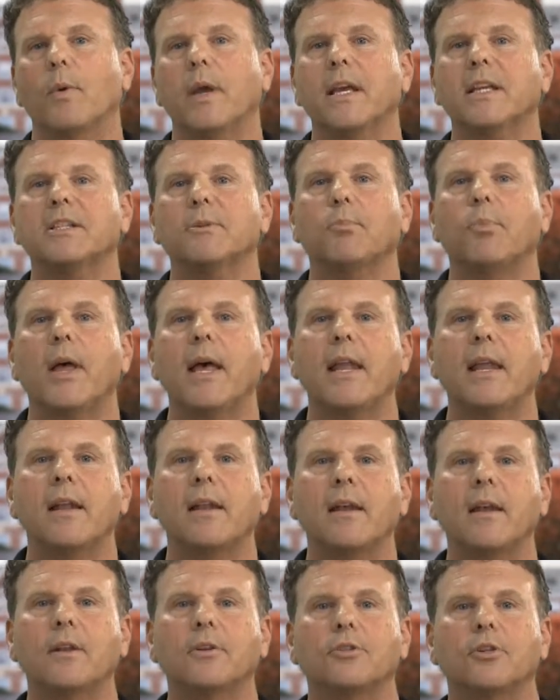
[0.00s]
We explain
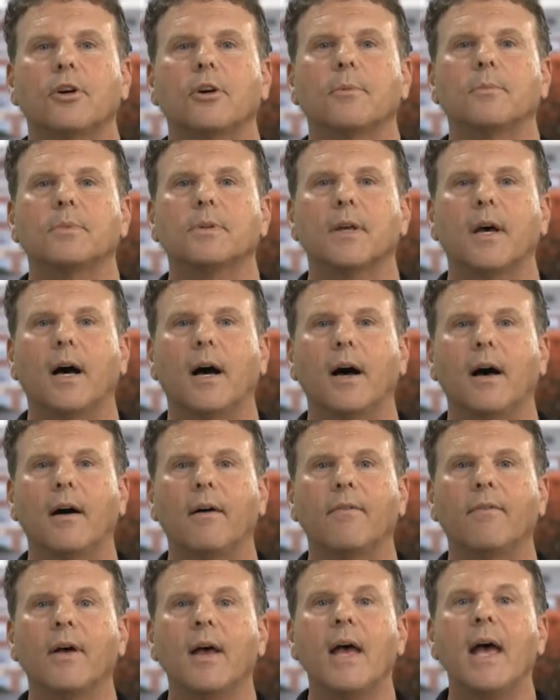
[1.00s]
it in terms
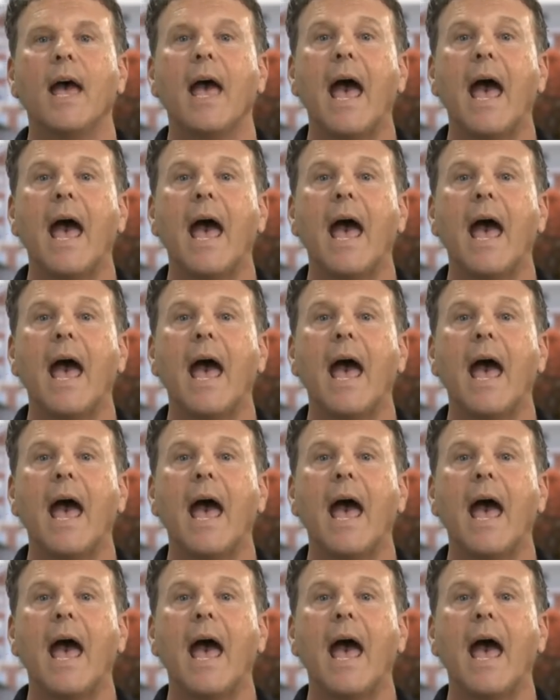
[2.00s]
of